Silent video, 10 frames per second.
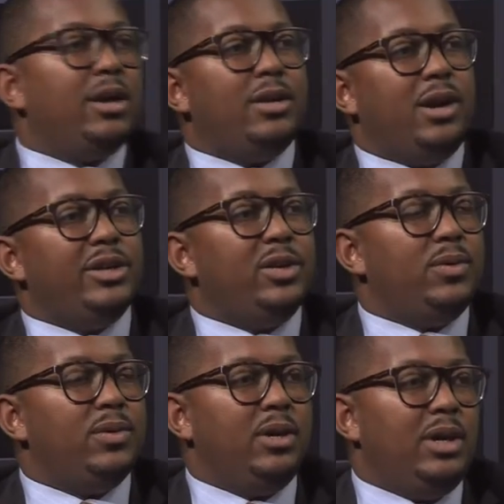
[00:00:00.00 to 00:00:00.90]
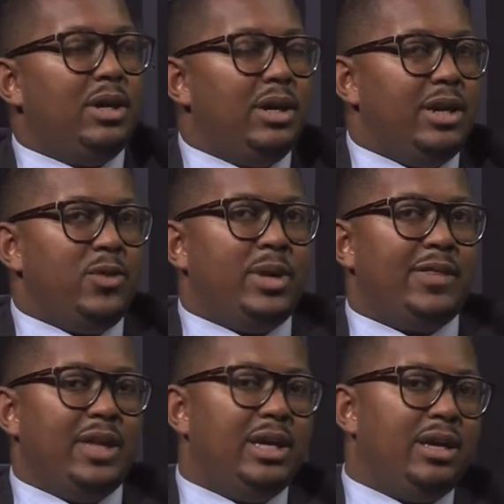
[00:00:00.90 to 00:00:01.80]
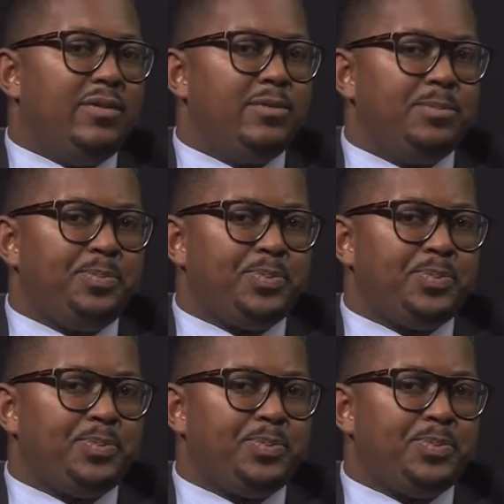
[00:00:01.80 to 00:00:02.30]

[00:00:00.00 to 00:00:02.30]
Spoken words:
our youth. Another one I think of,